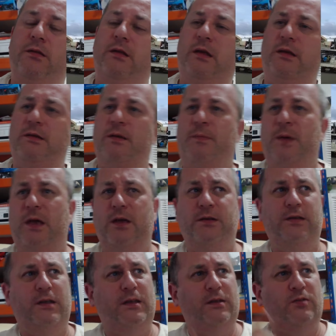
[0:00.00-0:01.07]
it appears
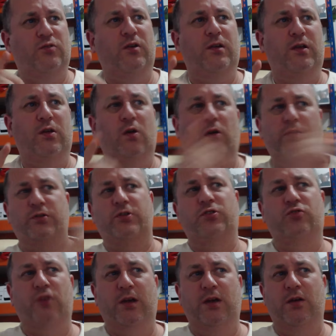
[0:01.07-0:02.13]
that they're trying to
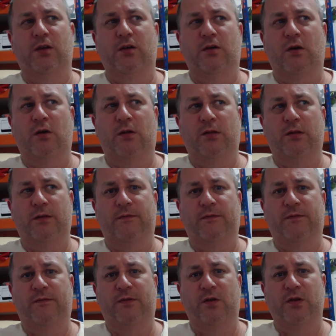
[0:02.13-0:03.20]
concentrate on the
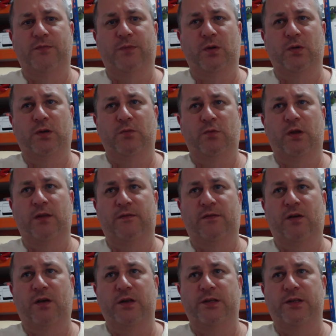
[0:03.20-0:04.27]
first building where the
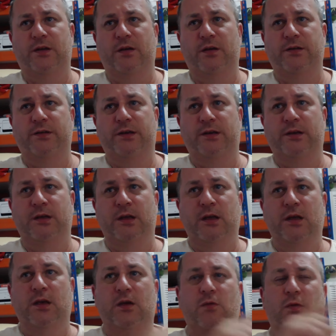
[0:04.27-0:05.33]
fire started,
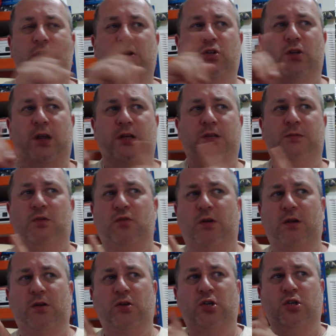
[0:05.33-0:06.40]
when it should actually be
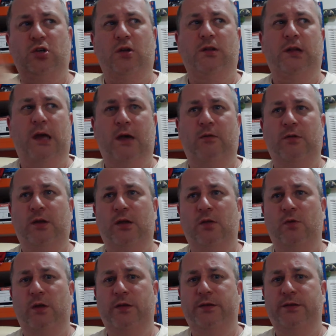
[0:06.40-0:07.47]
trying to shut down the other
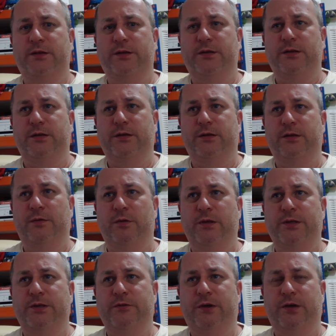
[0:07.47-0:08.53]
ones. The
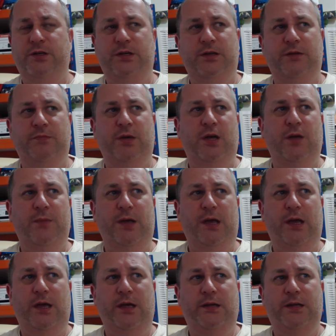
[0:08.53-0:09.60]
ones that are actually becoming
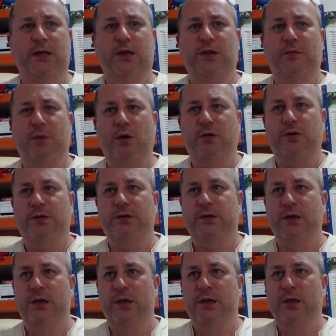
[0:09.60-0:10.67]
a tinderbox
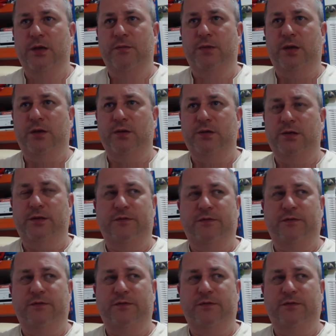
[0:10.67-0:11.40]
because of the